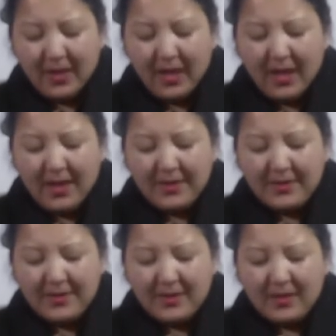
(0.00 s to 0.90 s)

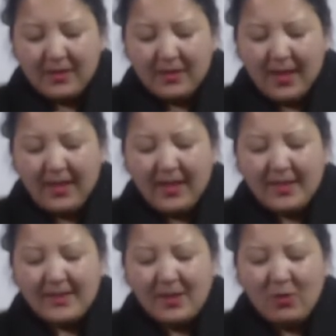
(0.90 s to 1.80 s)
and an
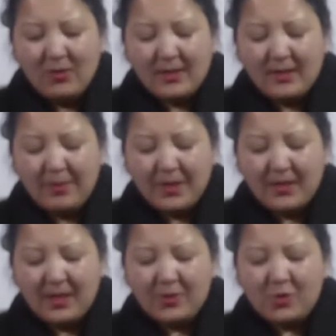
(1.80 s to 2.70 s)
essay on the
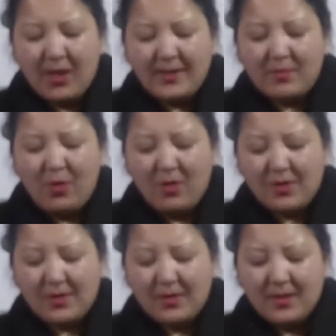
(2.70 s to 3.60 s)
subject, a
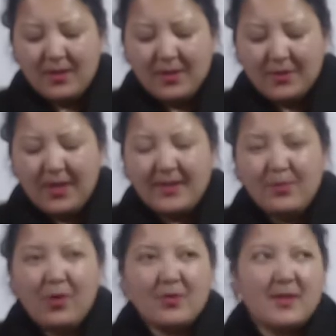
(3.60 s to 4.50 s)
chatterbox.
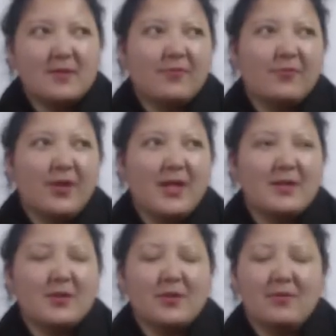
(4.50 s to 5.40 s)
Chatterbox is a
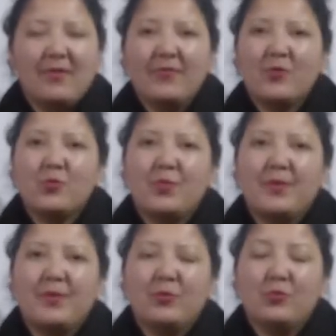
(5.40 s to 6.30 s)
phrase referred to
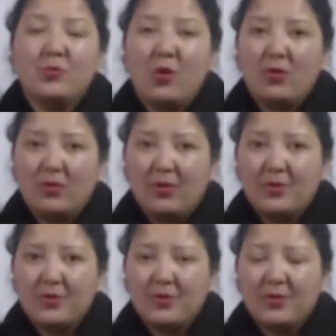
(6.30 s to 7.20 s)
people who talk a
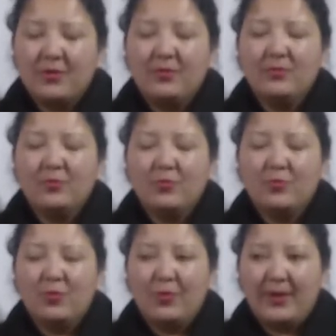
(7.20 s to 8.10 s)
lot,
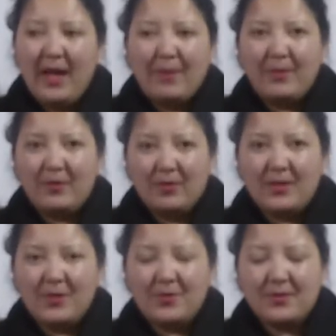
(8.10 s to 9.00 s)
who yap a lot,
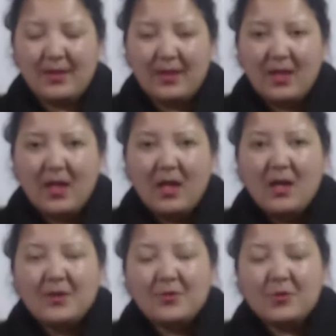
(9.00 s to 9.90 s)
I should say.
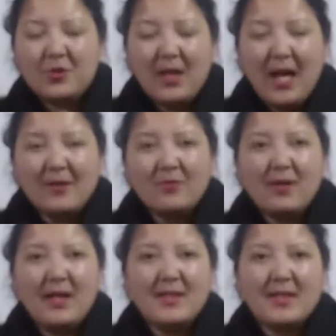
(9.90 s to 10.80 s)
So she had to
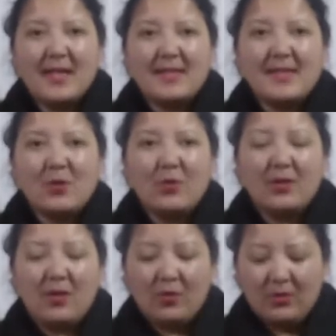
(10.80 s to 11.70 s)
write an essay
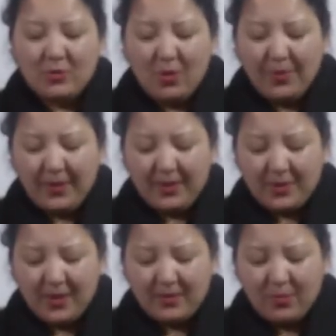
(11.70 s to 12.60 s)
on the topic a
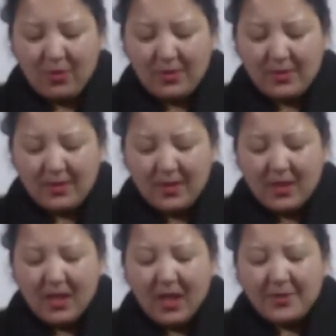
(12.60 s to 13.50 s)
chatterbox.
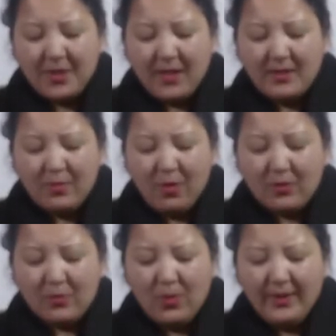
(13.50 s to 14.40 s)
A
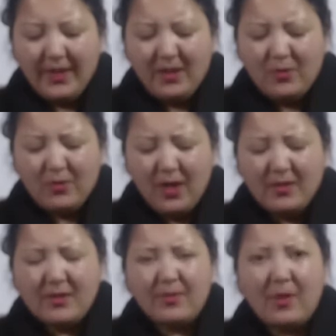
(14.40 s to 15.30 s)
chatterbox, what can you
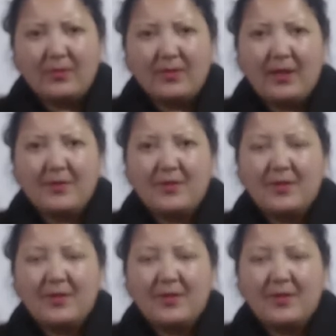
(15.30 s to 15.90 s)
write about that?